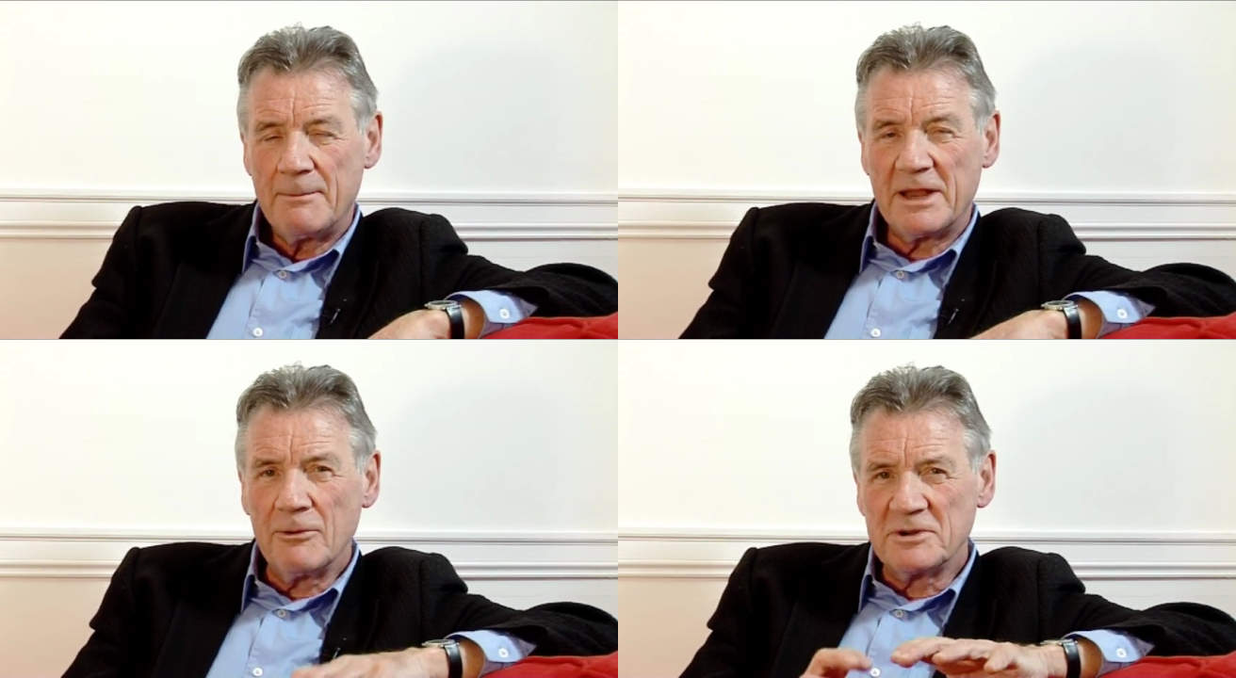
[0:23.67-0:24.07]

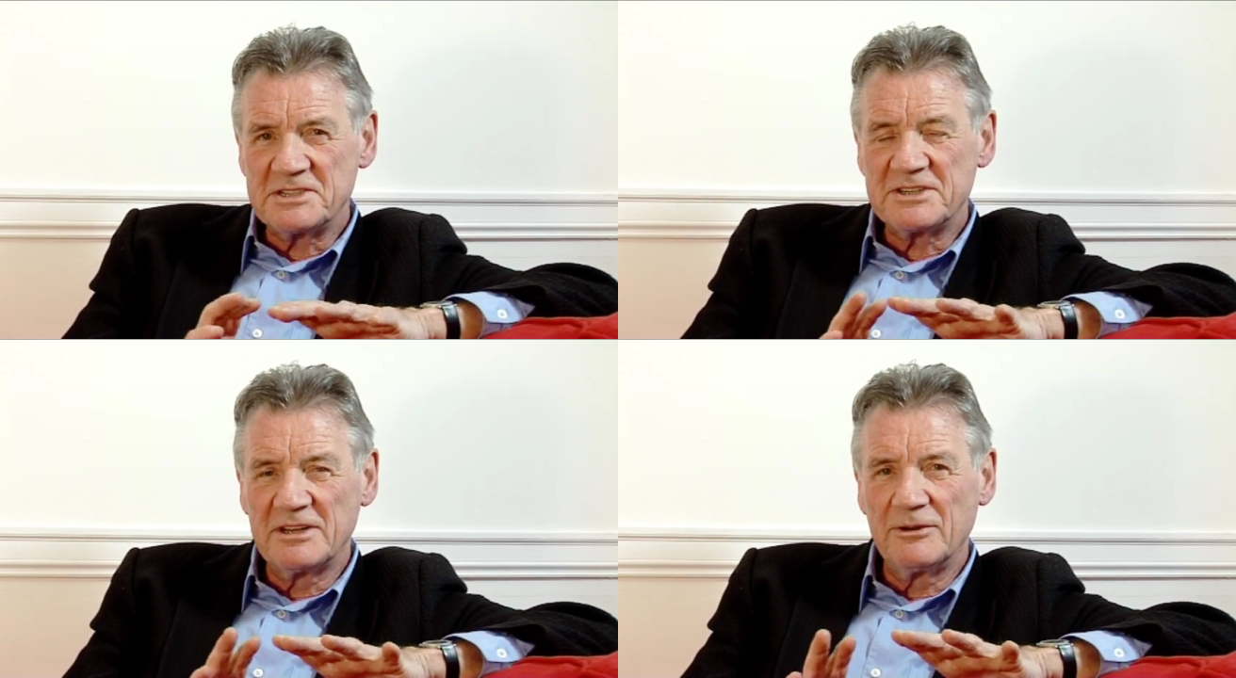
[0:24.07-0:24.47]
But I
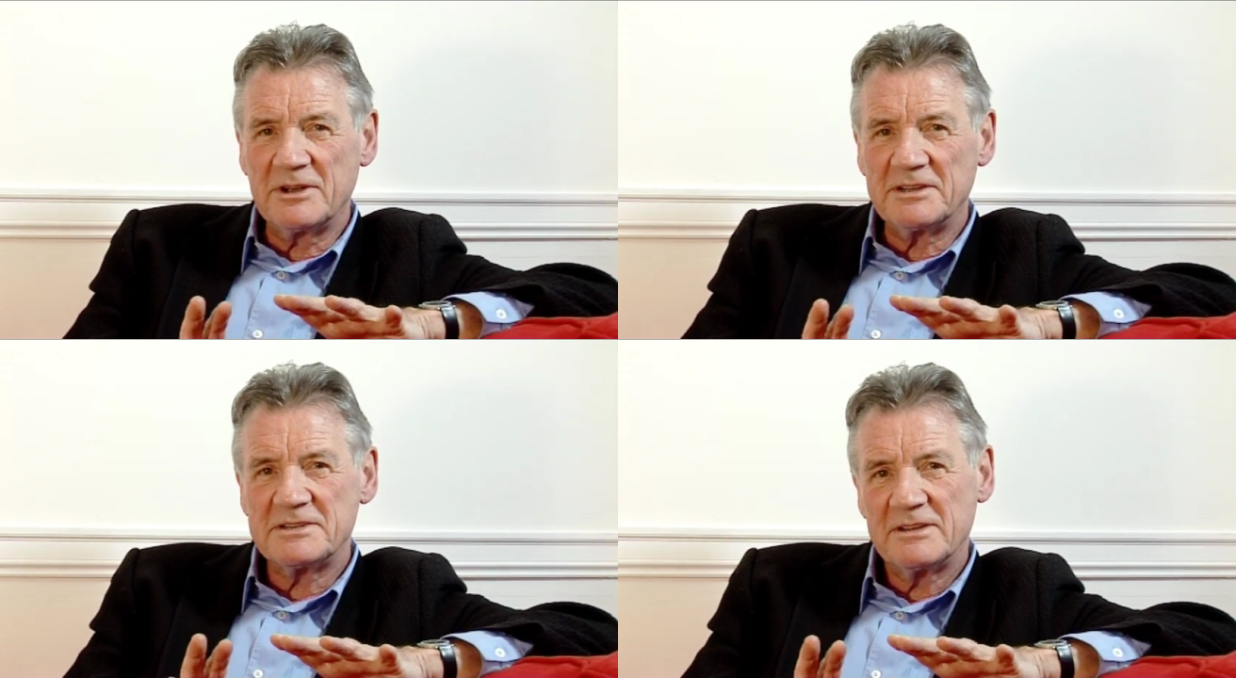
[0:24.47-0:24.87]
wanted to
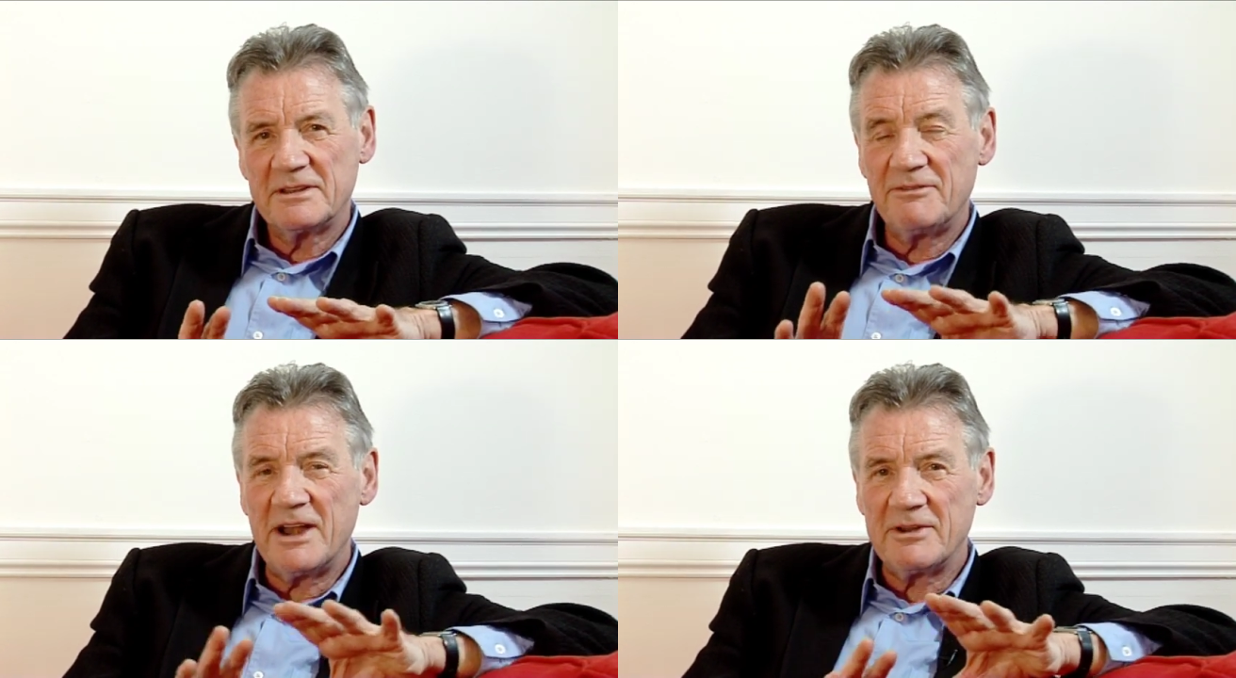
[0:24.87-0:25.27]
look at
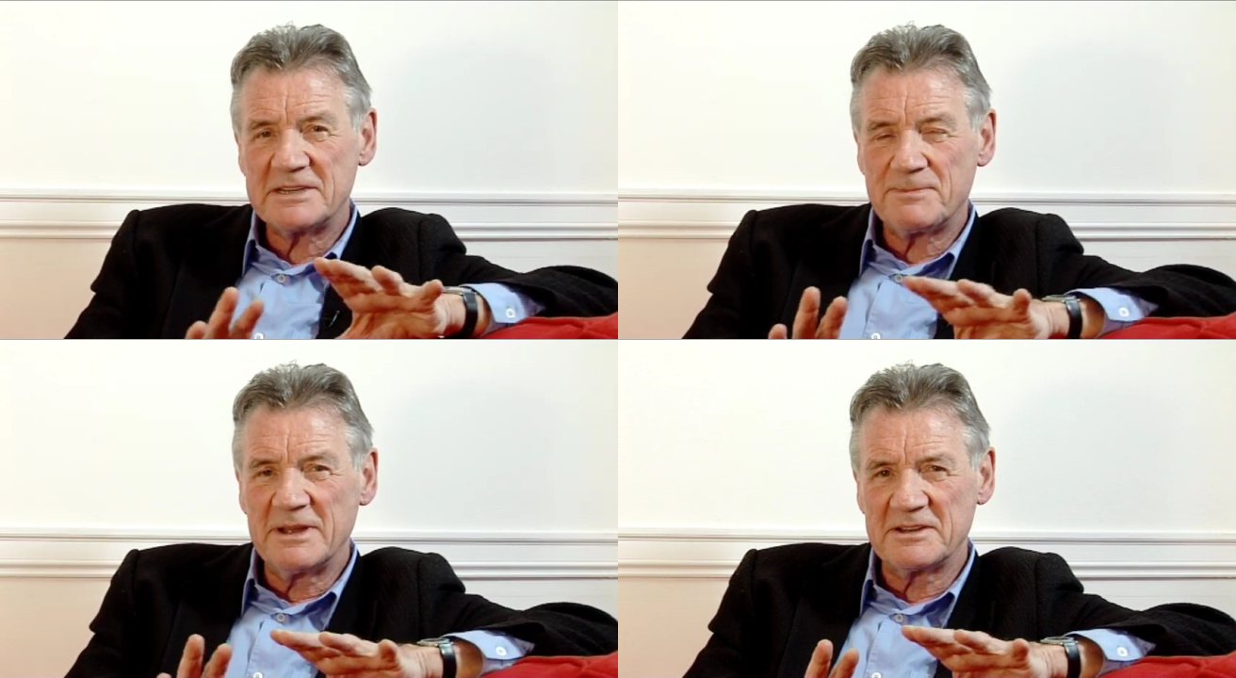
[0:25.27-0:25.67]
the
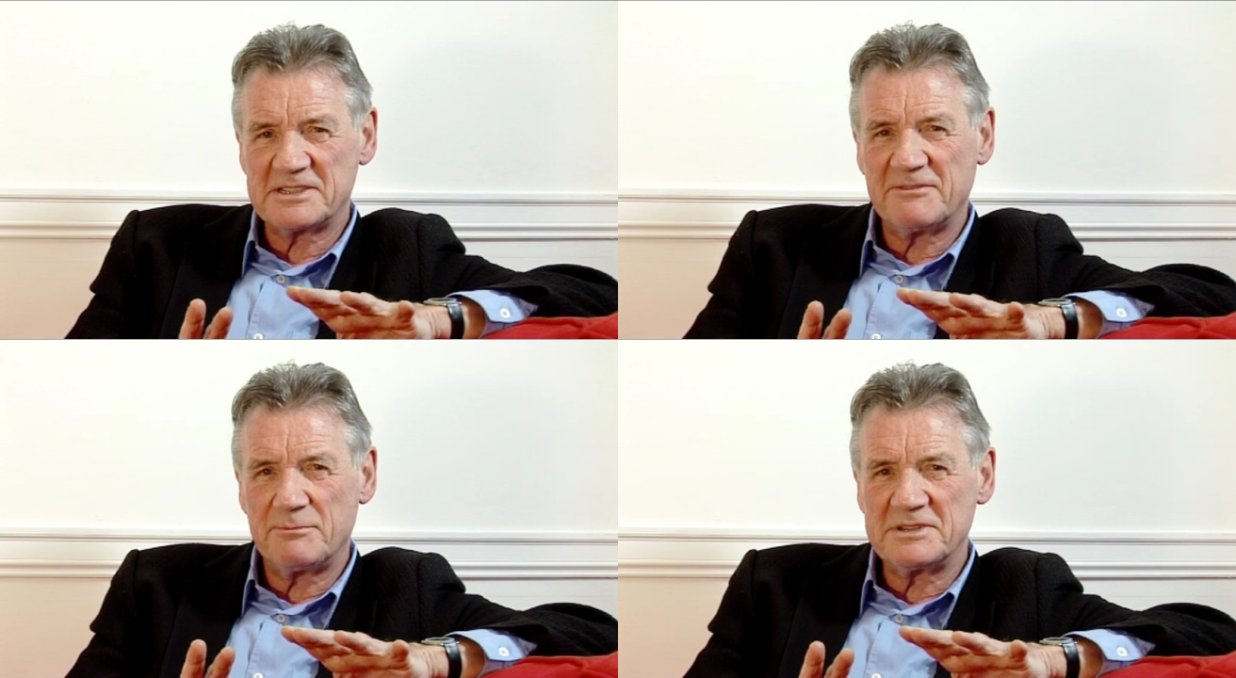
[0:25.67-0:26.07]
various
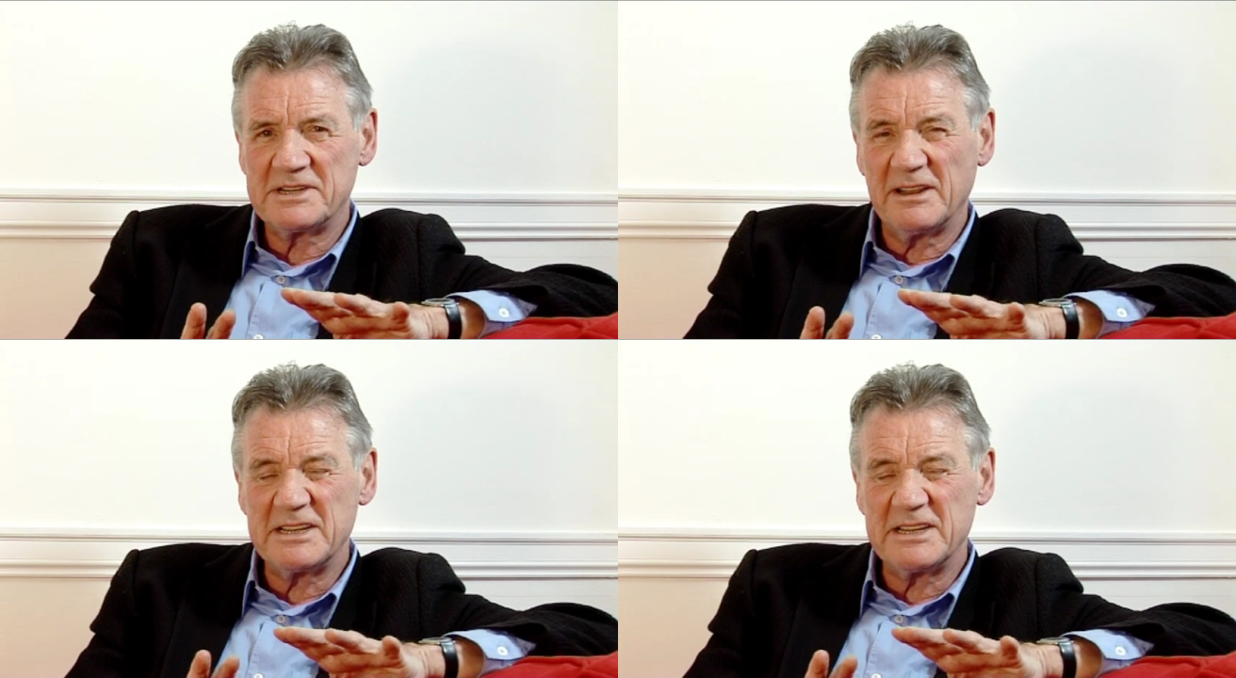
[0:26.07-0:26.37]
parts of Brazil,